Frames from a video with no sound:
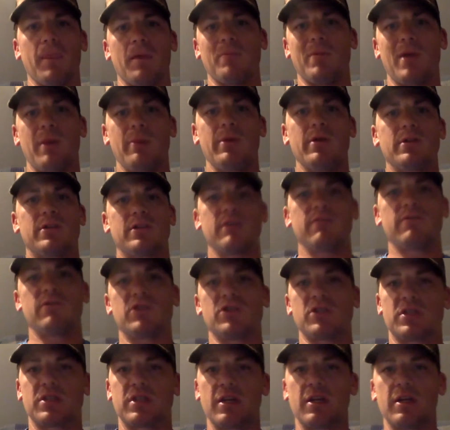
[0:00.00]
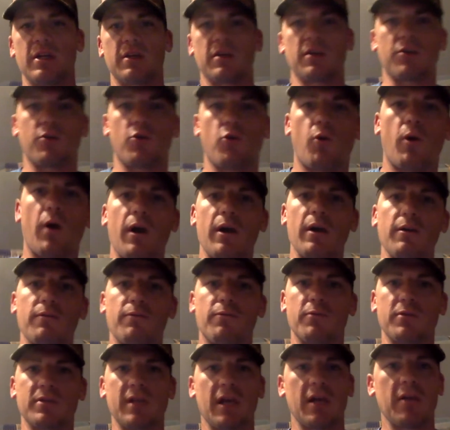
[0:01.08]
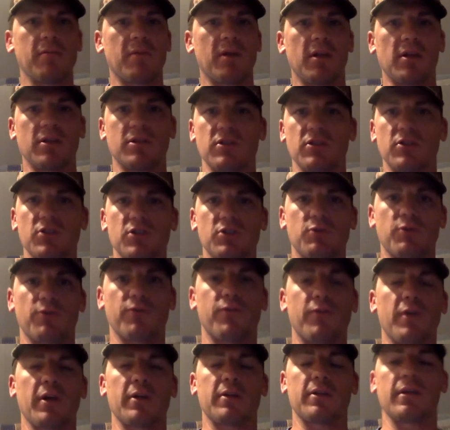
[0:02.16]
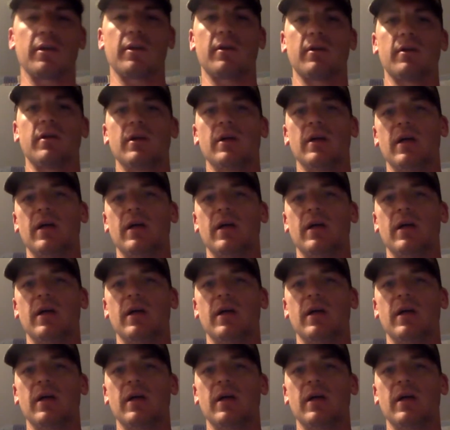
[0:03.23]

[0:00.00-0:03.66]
Maybe it's even just sitting in quiet for 10 minutes and just reflecting